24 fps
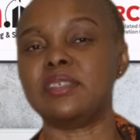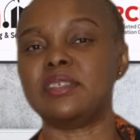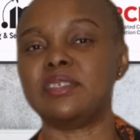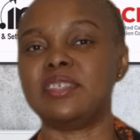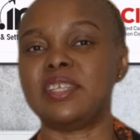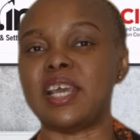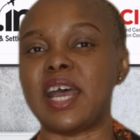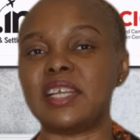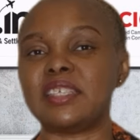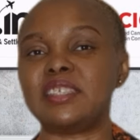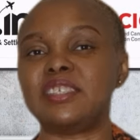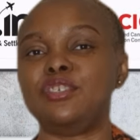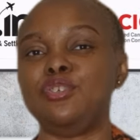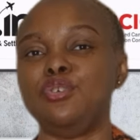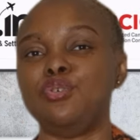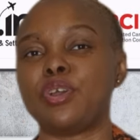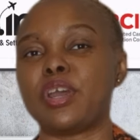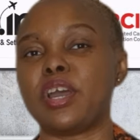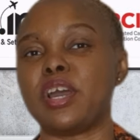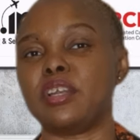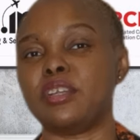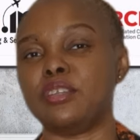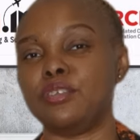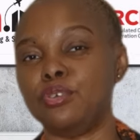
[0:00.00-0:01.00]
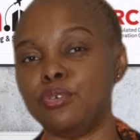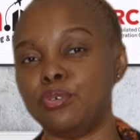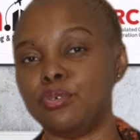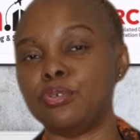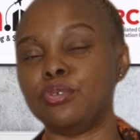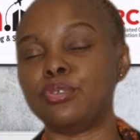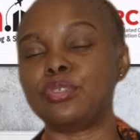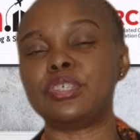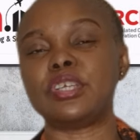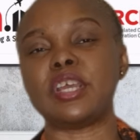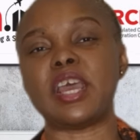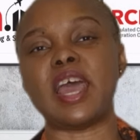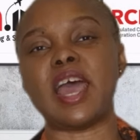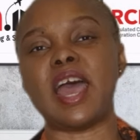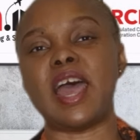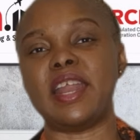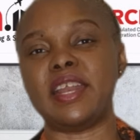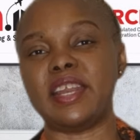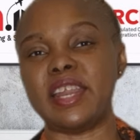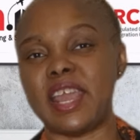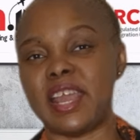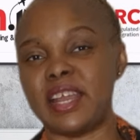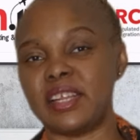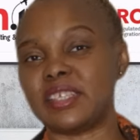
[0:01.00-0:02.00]
that you can use
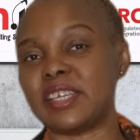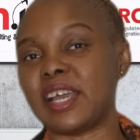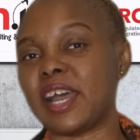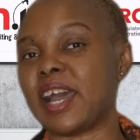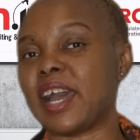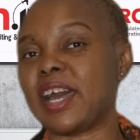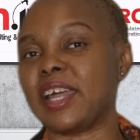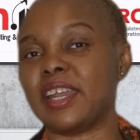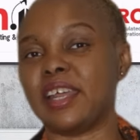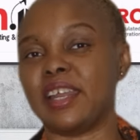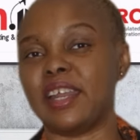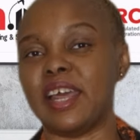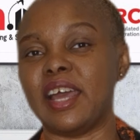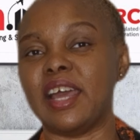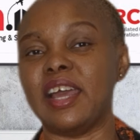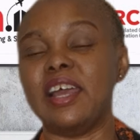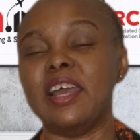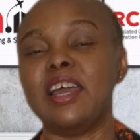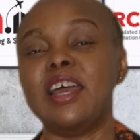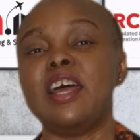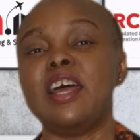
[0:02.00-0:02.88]
and enter Canada.